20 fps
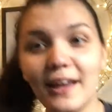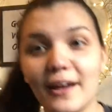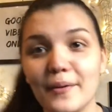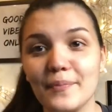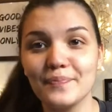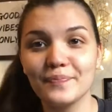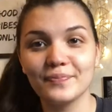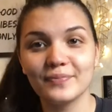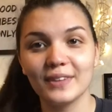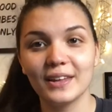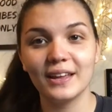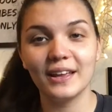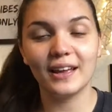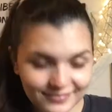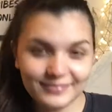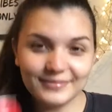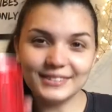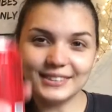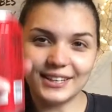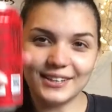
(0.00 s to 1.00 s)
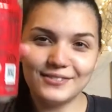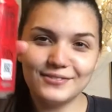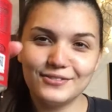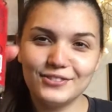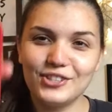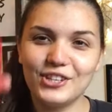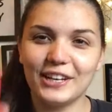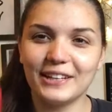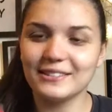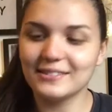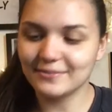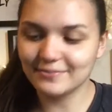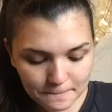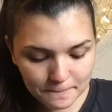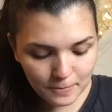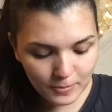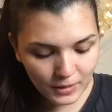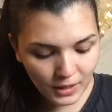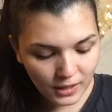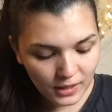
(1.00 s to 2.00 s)
yeah. So, cheers.
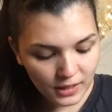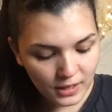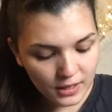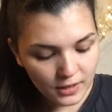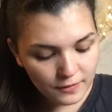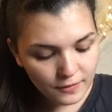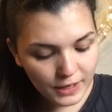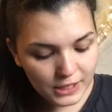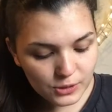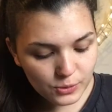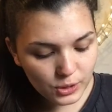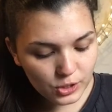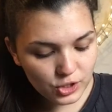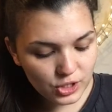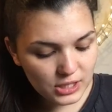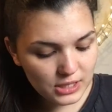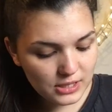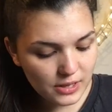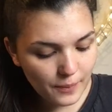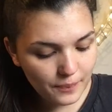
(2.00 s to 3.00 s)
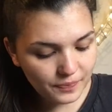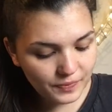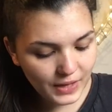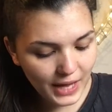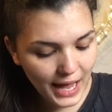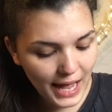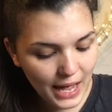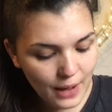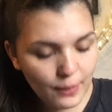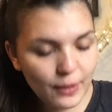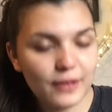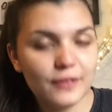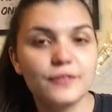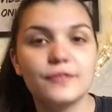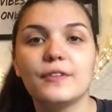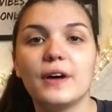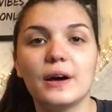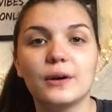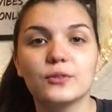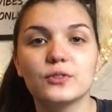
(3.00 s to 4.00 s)
First question is how I
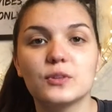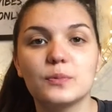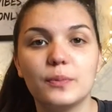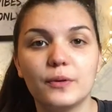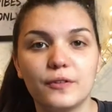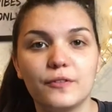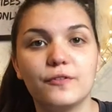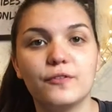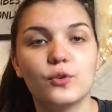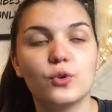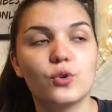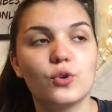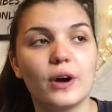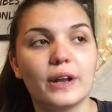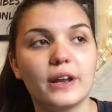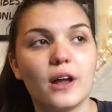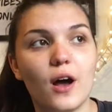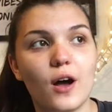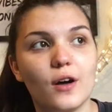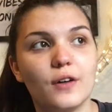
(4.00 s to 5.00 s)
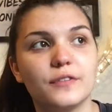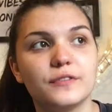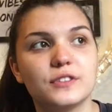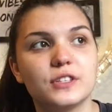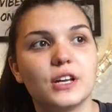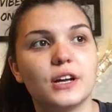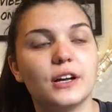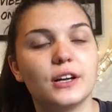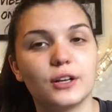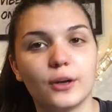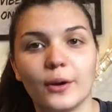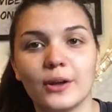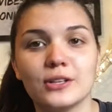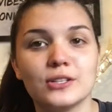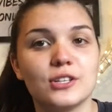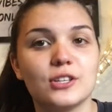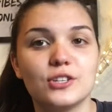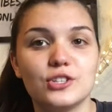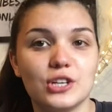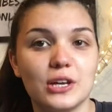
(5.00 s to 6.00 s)
felt before and after going
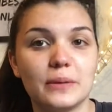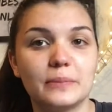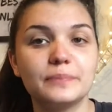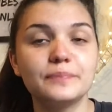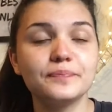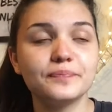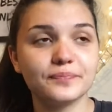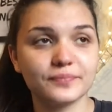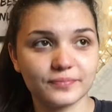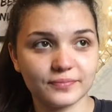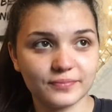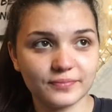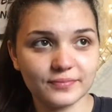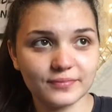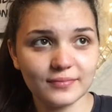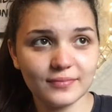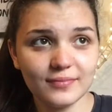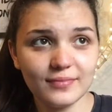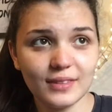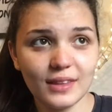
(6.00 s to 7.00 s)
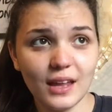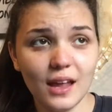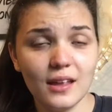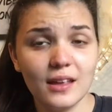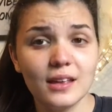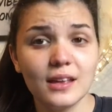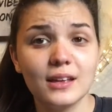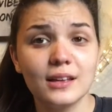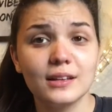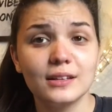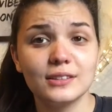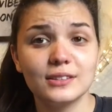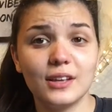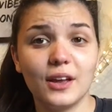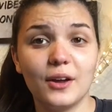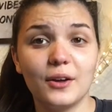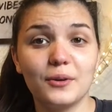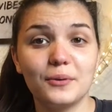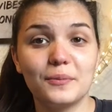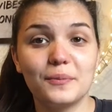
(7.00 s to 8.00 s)
to the gym.
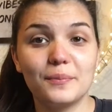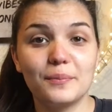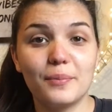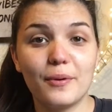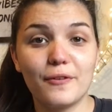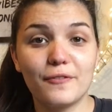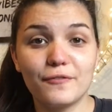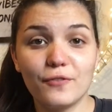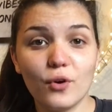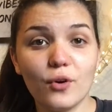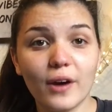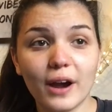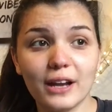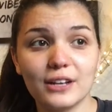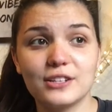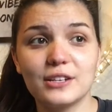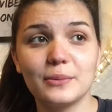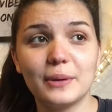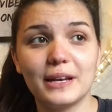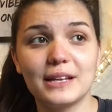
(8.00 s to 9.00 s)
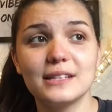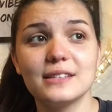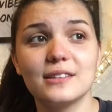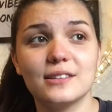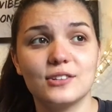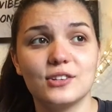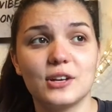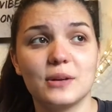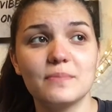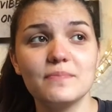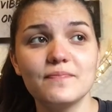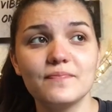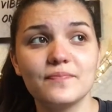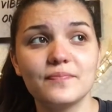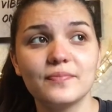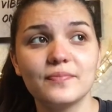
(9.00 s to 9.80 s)
So, before I actually went into the gym,